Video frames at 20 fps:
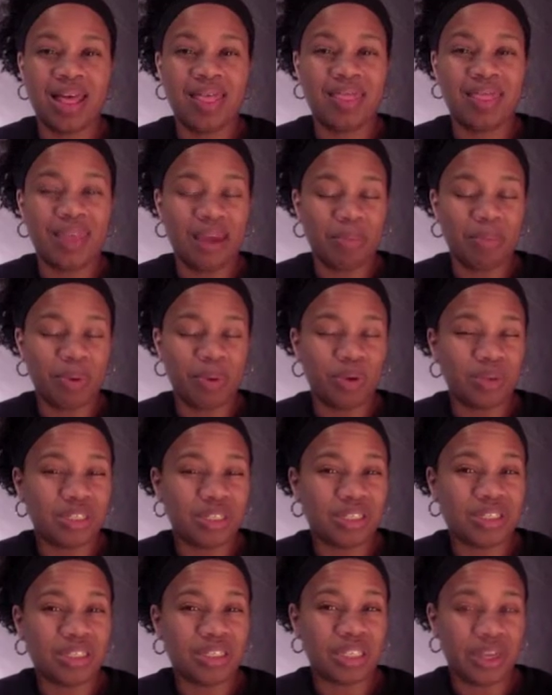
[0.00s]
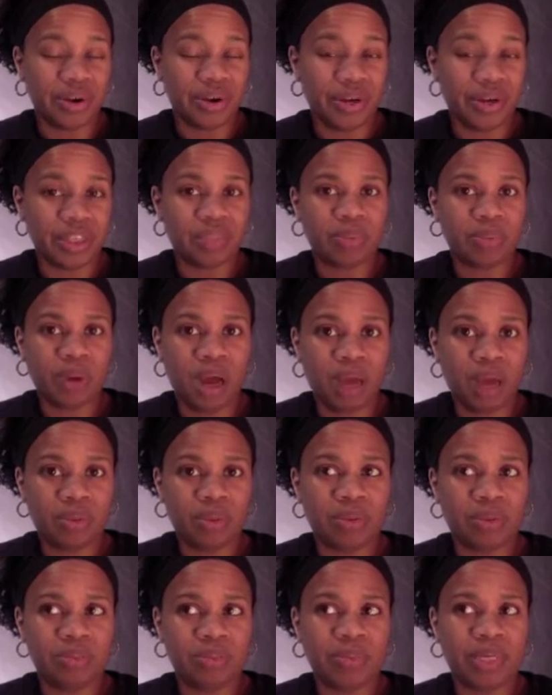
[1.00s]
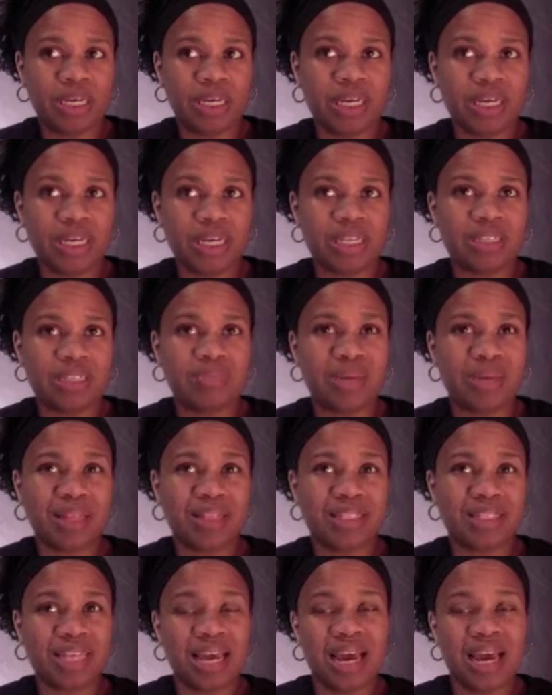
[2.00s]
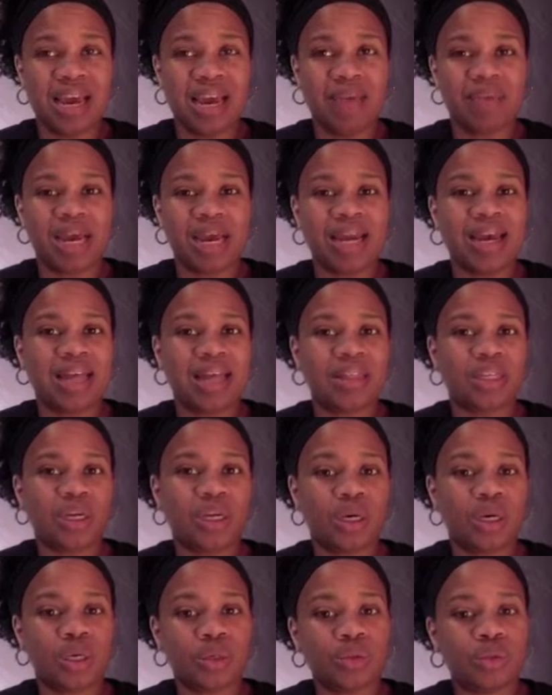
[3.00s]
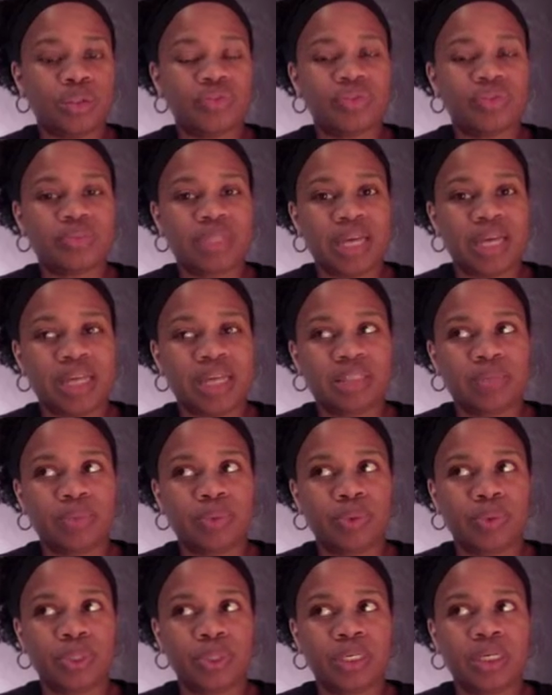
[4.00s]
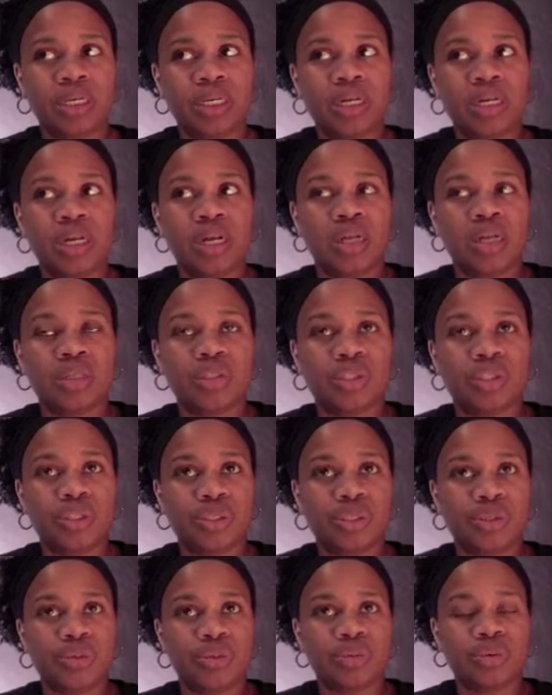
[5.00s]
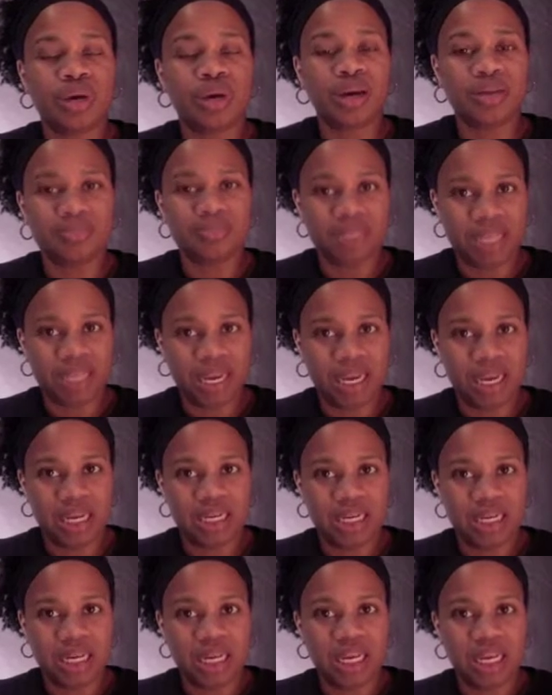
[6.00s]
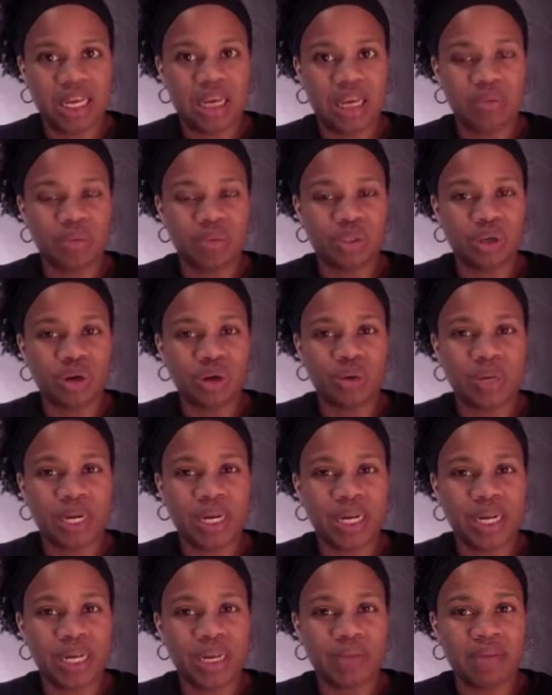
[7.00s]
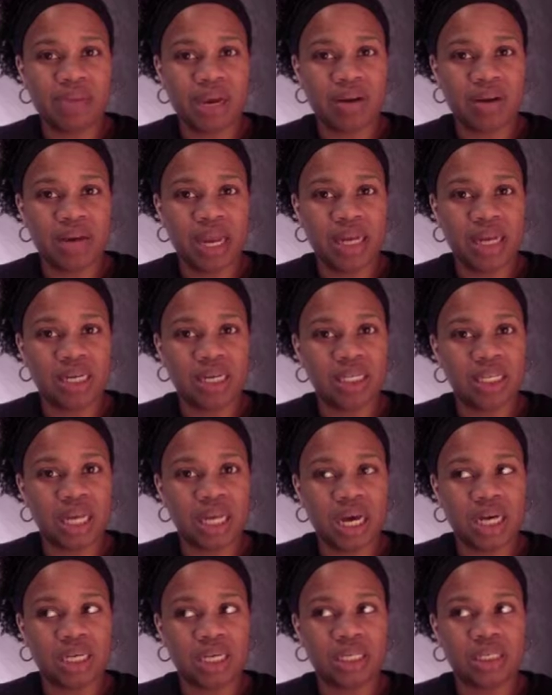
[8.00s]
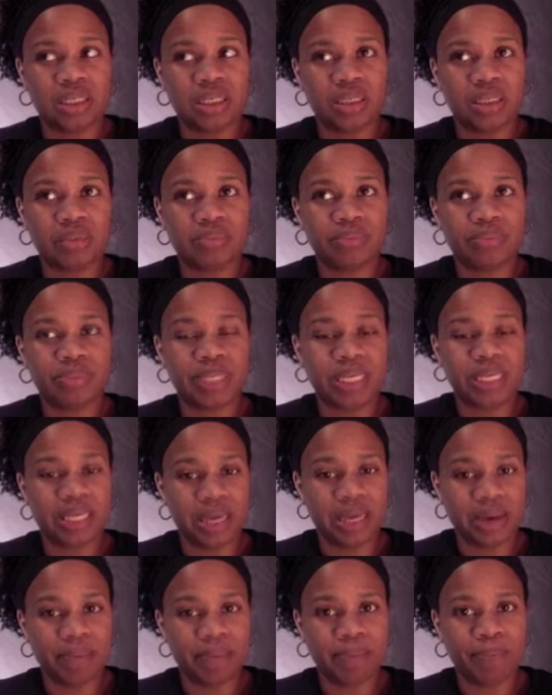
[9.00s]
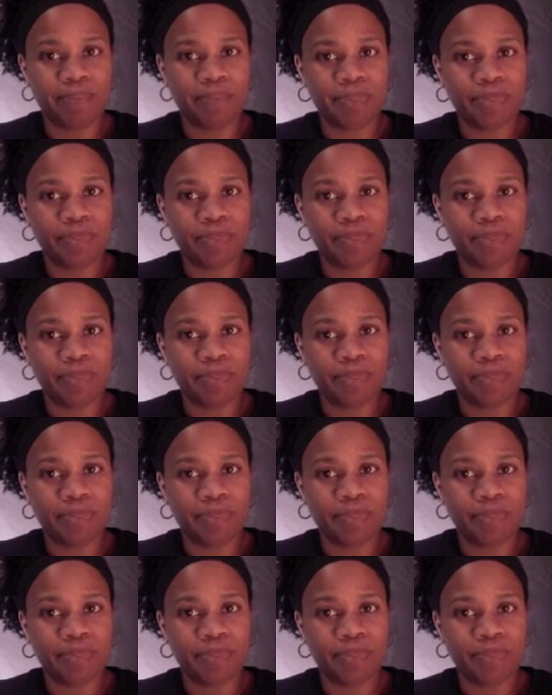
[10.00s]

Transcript: That posed a serious problem because by the time I got the codes from tech support to update, it was already about 8 o'clock p.m.